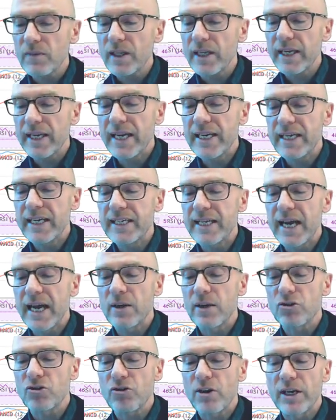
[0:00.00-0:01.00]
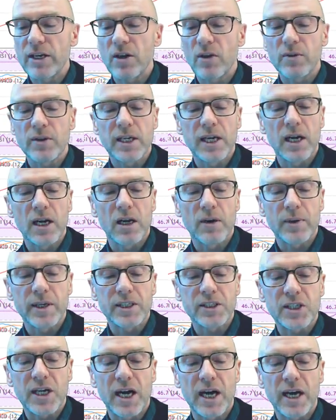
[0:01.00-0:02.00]
in a downtrend on the
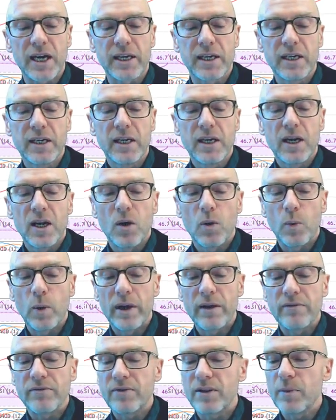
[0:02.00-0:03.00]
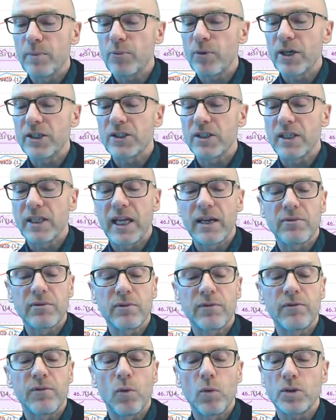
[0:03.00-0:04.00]
RSI with the present level
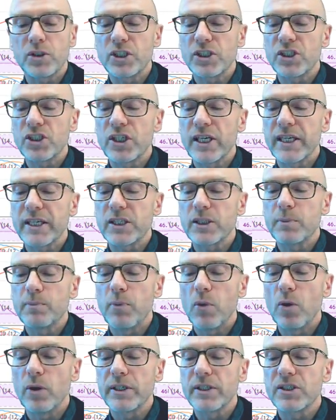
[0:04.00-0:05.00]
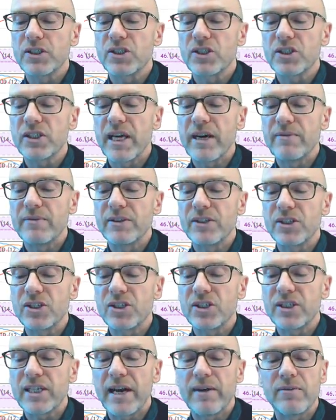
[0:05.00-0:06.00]

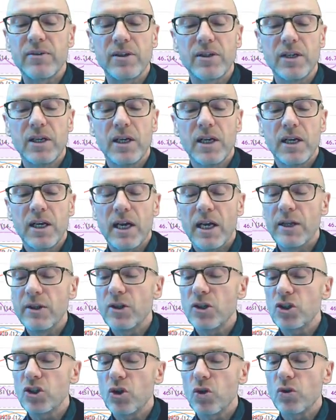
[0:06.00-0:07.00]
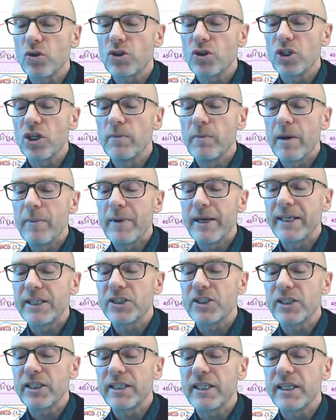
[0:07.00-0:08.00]
46.77 and the short-term
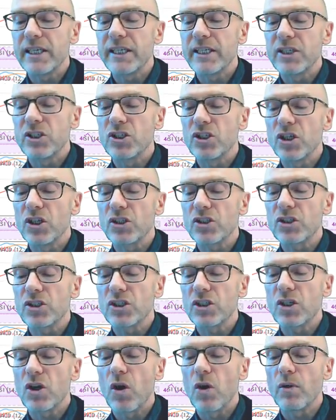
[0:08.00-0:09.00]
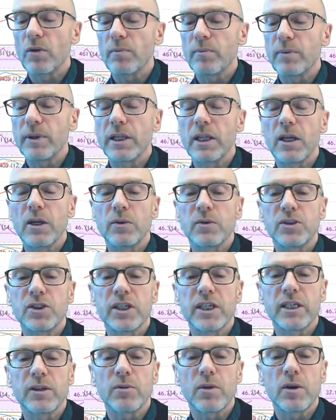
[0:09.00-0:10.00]
MACD just gone below
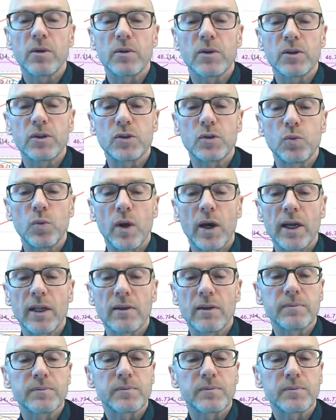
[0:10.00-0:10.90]
zero as well.